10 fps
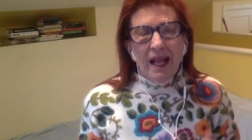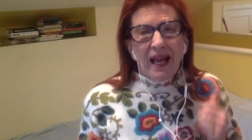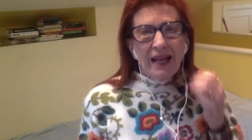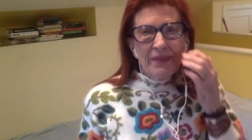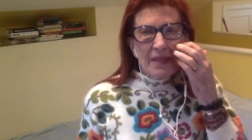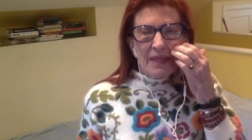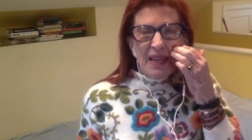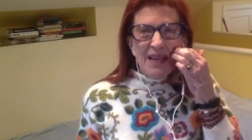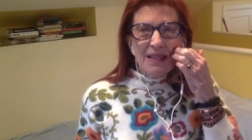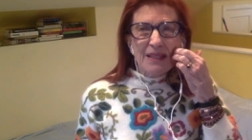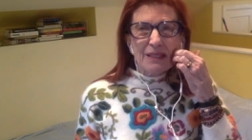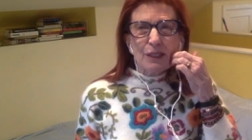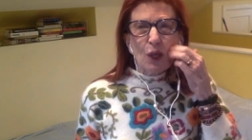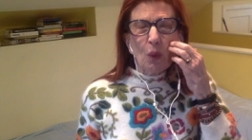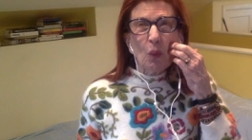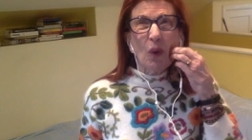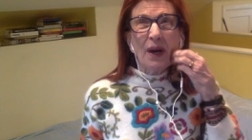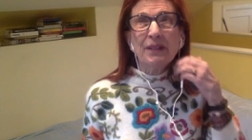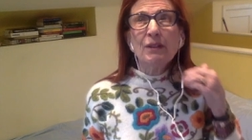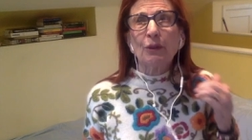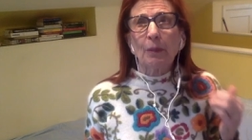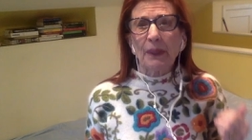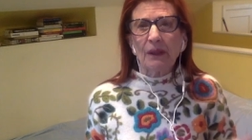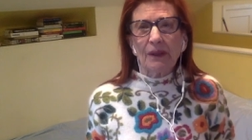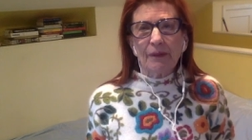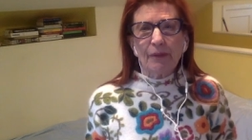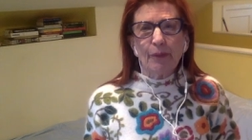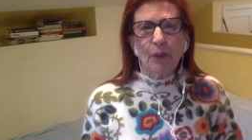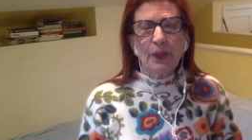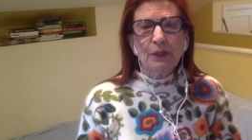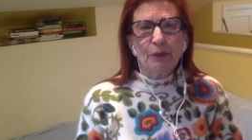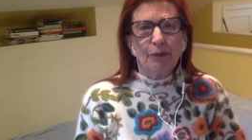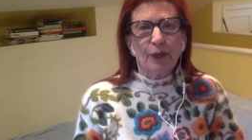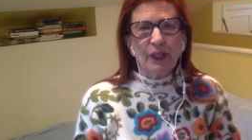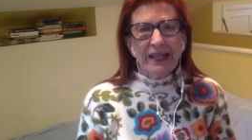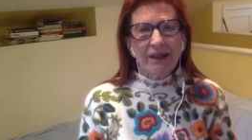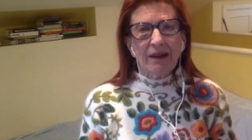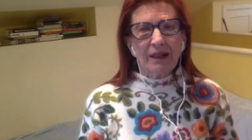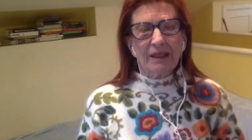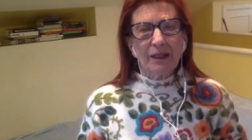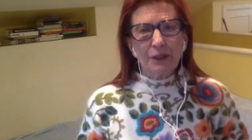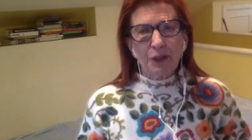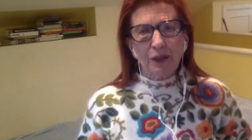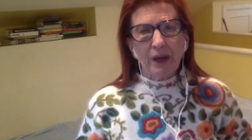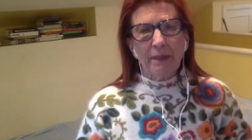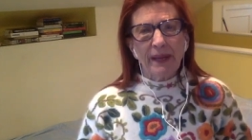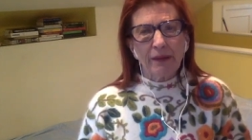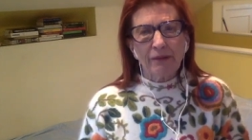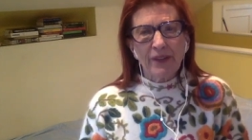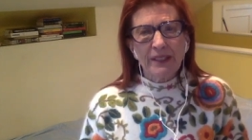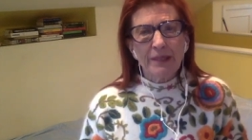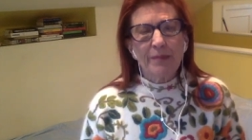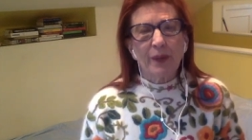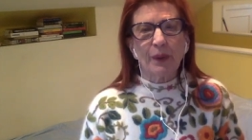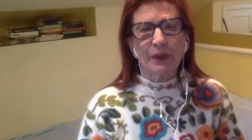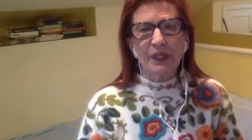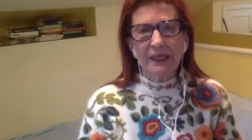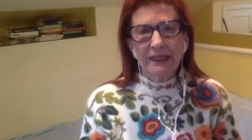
And the thing that's so wonderful, wonderful in our culture about victim mode